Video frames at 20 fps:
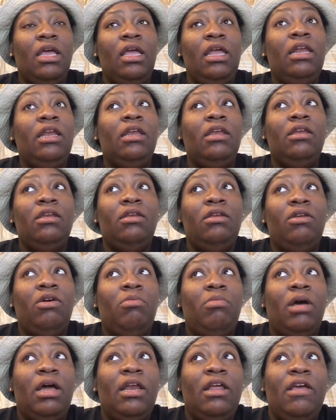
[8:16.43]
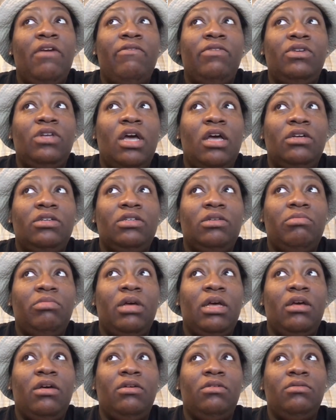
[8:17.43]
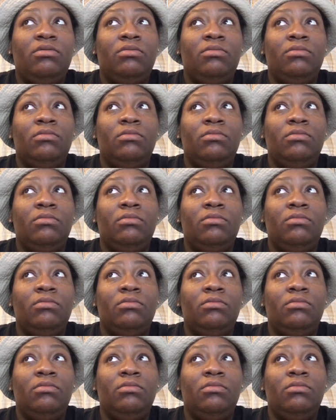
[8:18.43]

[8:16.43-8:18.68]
and nobody ever talks about